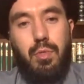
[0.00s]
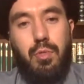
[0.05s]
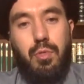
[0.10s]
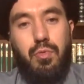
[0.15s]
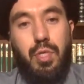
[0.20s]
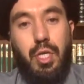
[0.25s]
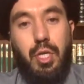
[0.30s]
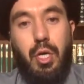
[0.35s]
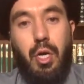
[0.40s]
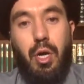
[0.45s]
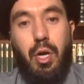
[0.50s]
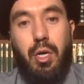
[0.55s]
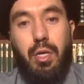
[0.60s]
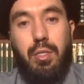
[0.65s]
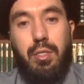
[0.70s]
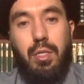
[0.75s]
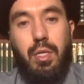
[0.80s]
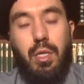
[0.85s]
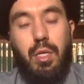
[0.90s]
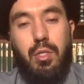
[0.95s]

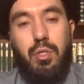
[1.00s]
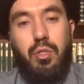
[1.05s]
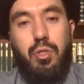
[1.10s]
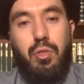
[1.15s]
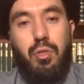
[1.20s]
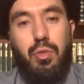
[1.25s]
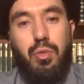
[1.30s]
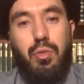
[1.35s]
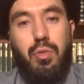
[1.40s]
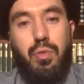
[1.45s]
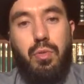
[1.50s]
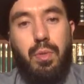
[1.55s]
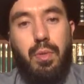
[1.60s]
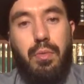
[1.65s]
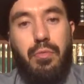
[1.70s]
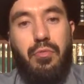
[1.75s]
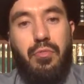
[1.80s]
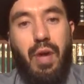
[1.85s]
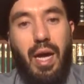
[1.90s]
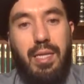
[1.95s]
regard to
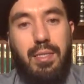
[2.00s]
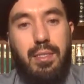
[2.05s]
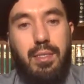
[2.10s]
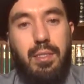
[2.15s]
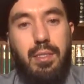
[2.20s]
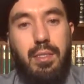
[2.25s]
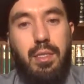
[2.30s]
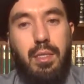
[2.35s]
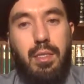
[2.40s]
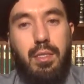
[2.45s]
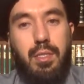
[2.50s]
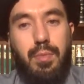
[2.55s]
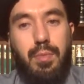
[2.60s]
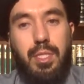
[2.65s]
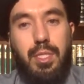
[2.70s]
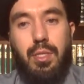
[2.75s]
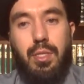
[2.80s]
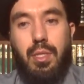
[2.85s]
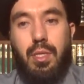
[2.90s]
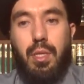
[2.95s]
fasting,
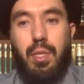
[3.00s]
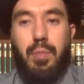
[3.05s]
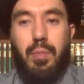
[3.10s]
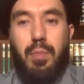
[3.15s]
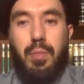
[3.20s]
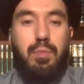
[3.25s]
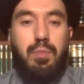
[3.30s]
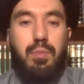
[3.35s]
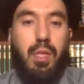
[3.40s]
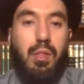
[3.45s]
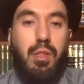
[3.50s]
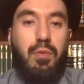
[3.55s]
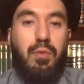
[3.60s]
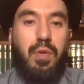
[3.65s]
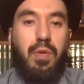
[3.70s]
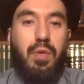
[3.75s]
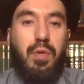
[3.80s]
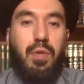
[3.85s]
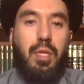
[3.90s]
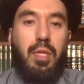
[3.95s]
especially the month of
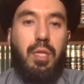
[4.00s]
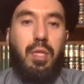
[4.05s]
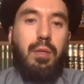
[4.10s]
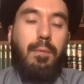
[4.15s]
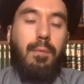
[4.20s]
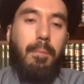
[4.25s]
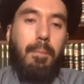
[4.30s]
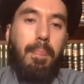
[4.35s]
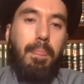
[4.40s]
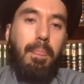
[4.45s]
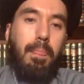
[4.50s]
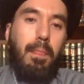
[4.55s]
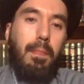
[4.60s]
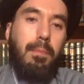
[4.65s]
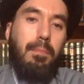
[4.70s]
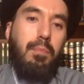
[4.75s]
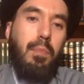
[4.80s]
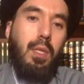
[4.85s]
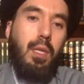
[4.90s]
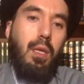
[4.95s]
Ramadan.
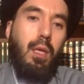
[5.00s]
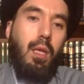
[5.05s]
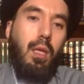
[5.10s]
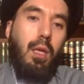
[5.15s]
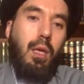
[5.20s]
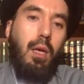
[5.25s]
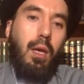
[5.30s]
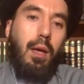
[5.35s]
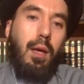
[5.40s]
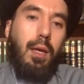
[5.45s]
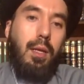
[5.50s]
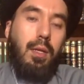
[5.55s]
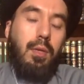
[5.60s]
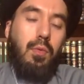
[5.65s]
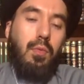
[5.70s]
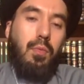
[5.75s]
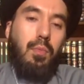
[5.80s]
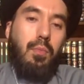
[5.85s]
And